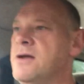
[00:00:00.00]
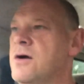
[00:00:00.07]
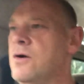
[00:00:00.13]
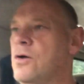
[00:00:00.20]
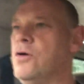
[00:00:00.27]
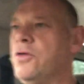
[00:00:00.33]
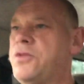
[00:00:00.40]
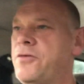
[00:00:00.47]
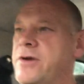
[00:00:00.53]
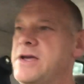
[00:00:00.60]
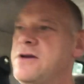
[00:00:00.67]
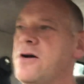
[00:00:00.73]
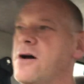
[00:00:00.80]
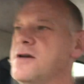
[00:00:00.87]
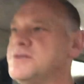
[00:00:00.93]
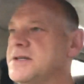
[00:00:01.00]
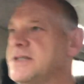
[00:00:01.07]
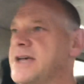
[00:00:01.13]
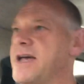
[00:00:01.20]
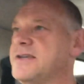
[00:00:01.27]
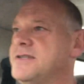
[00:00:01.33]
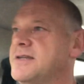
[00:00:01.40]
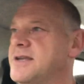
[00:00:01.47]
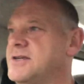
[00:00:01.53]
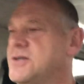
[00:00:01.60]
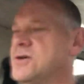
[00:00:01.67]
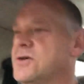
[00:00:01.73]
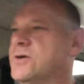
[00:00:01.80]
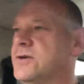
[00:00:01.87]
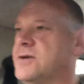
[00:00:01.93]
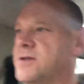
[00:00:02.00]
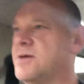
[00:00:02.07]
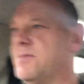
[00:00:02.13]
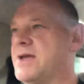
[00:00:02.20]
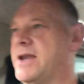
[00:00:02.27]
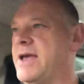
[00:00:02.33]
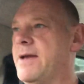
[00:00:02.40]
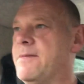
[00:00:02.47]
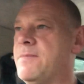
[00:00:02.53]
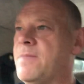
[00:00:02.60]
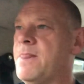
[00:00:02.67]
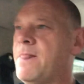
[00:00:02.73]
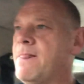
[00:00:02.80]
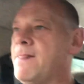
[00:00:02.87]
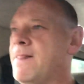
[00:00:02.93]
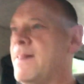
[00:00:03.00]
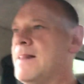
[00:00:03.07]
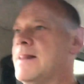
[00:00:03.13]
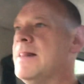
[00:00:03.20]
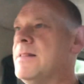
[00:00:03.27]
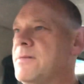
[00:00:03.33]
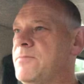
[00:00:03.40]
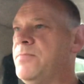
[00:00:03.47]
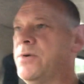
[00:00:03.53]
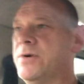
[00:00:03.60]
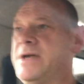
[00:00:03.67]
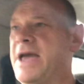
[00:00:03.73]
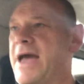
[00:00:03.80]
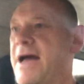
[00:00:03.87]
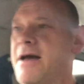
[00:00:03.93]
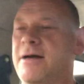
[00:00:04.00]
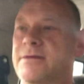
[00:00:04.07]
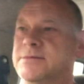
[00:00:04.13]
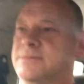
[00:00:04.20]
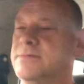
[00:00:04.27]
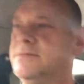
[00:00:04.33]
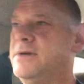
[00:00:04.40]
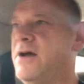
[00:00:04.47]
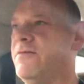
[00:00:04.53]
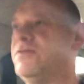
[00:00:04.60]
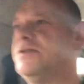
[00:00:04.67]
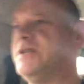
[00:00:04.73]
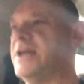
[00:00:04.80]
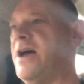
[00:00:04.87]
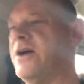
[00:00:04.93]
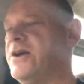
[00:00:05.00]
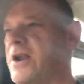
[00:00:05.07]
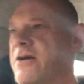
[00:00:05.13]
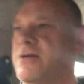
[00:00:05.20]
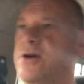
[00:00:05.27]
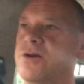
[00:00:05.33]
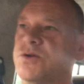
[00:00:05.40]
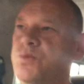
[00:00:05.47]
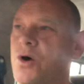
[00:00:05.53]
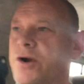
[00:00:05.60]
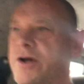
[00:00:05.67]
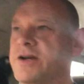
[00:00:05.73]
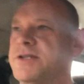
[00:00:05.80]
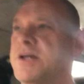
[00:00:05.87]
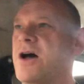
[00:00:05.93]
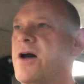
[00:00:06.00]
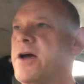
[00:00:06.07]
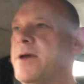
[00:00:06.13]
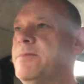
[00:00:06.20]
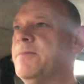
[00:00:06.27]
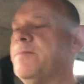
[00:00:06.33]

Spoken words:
All three cars are taxed and insured at the minute, but yeah, obviously I can only use one at a time.